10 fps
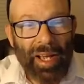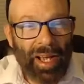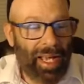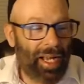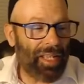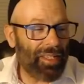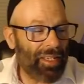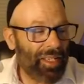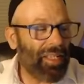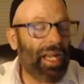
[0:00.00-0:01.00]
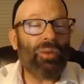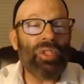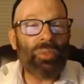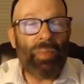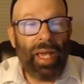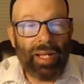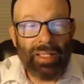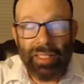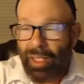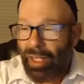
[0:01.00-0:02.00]
And in that
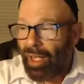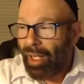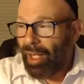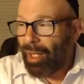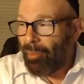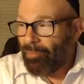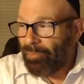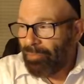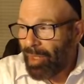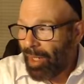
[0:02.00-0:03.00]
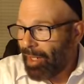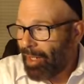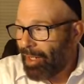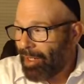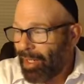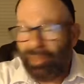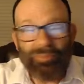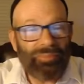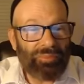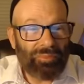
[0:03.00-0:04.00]
respect,
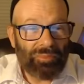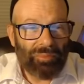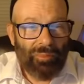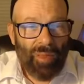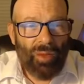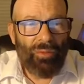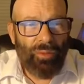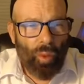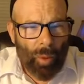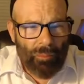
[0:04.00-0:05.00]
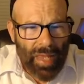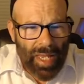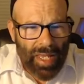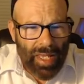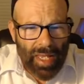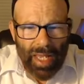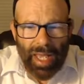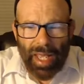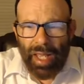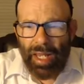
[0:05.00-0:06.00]
again, for me,
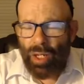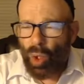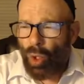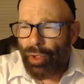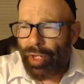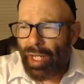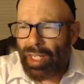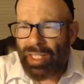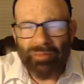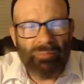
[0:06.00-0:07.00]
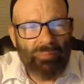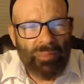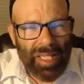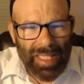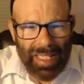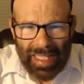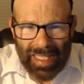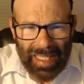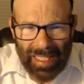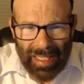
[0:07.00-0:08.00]
any and all kinds of
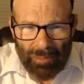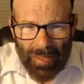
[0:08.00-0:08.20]
mysticism,